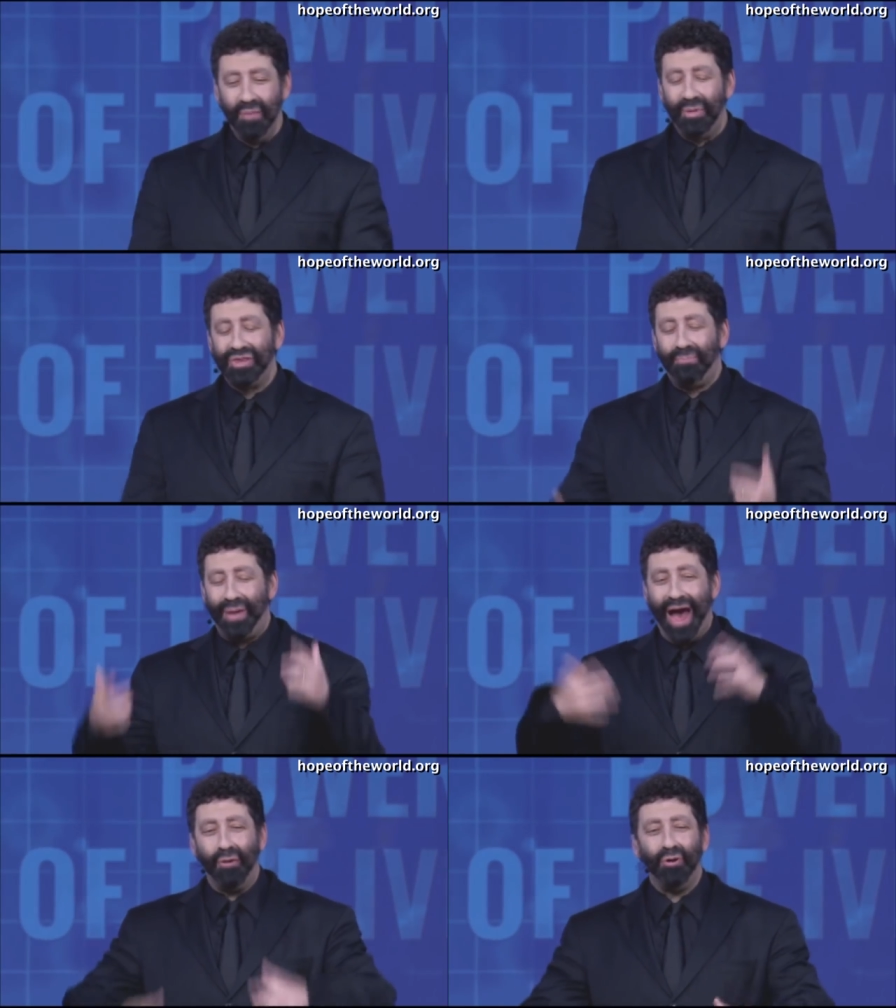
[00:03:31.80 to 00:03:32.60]
But the
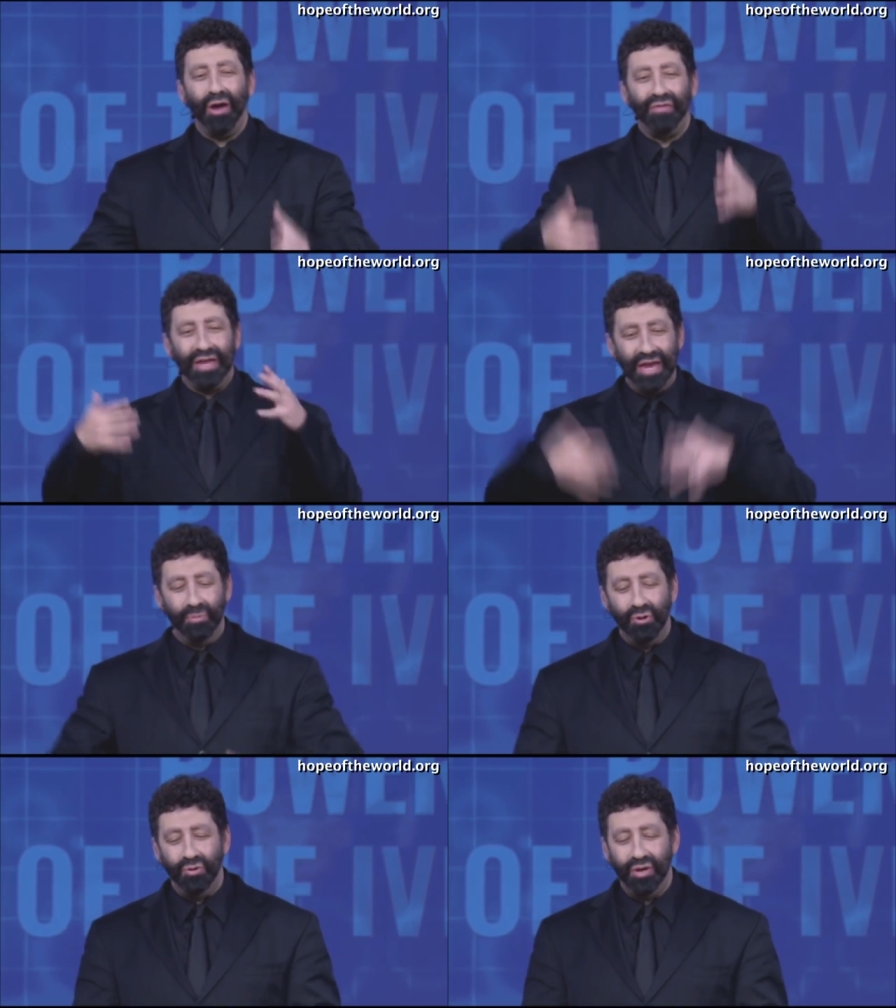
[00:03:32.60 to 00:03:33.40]
power of the
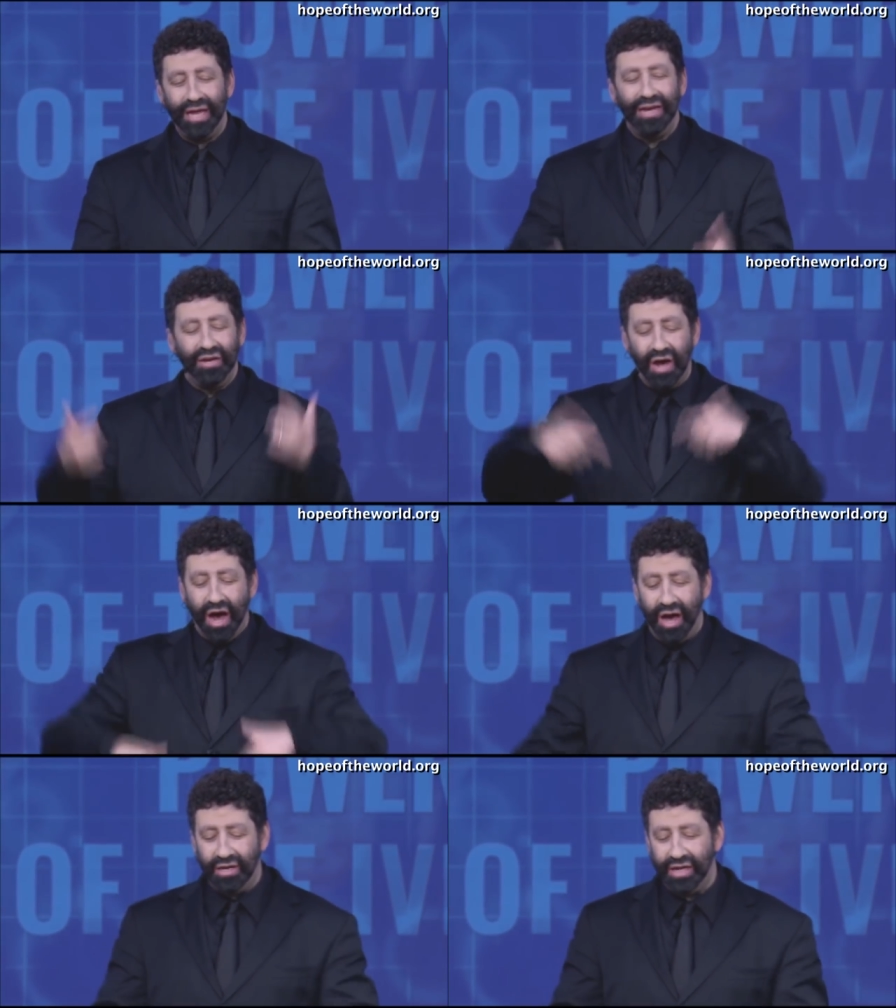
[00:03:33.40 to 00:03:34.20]
Hebrew in
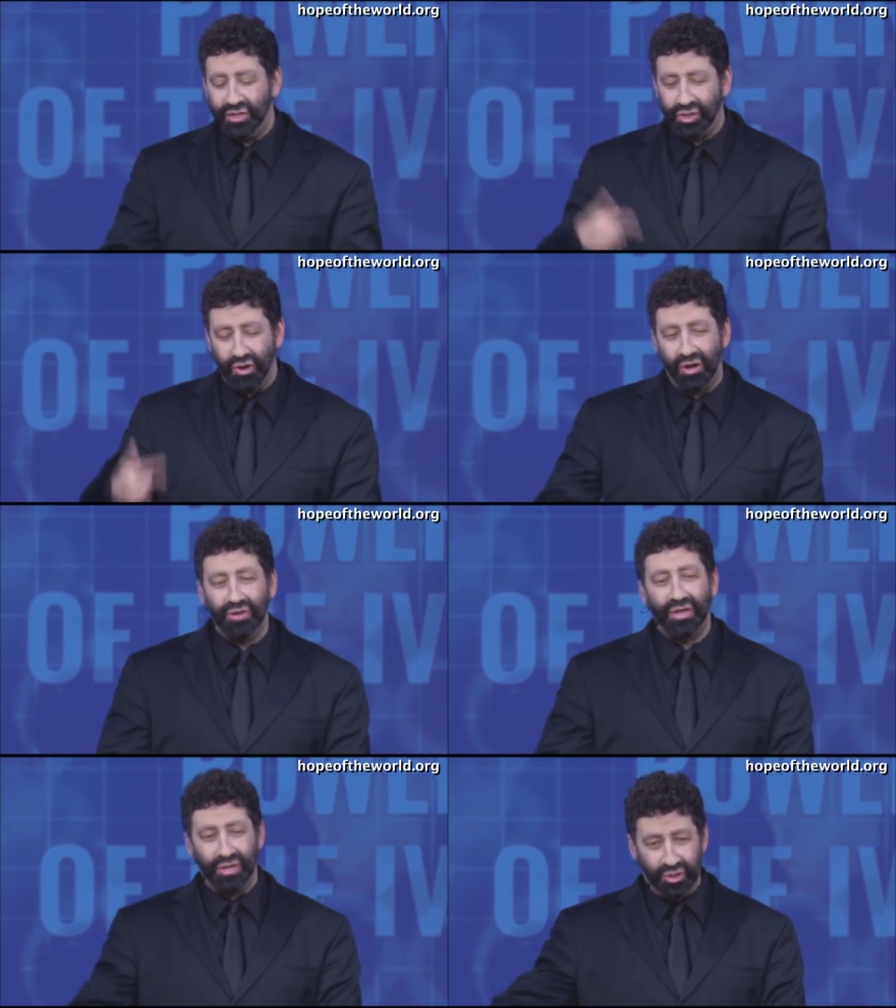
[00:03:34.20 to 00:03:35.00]
God is stronger
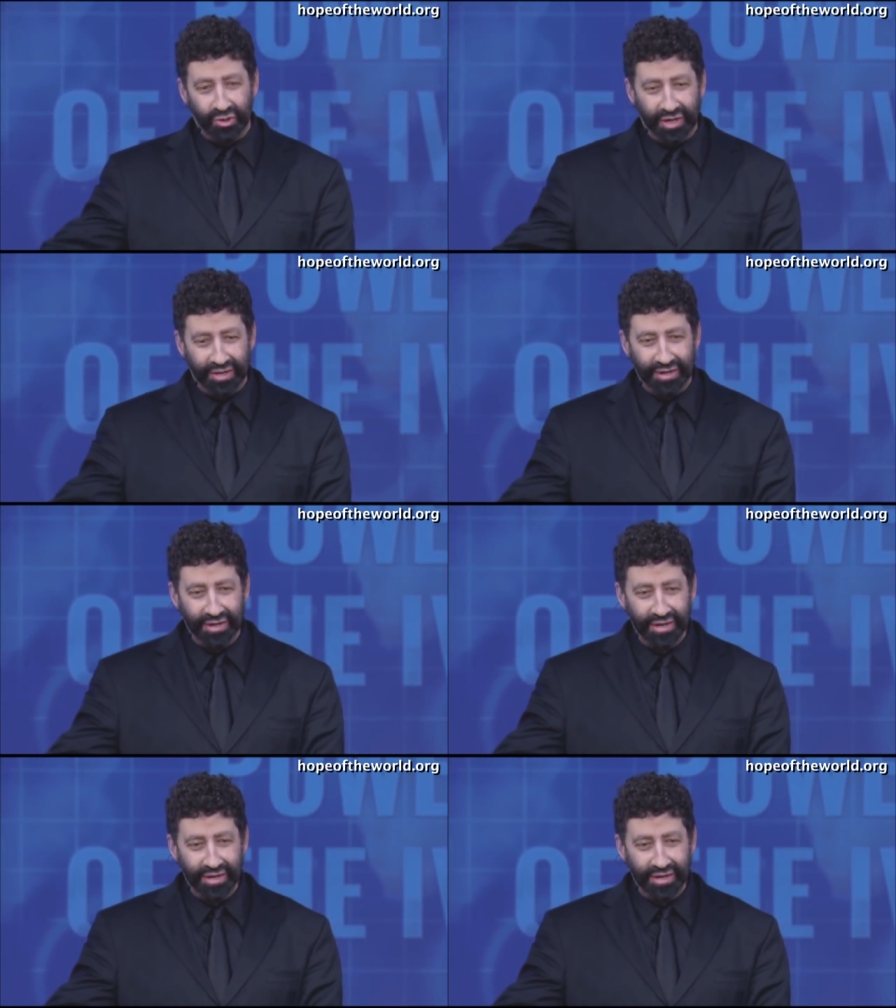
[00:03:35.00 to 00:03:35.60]
than the Jordan.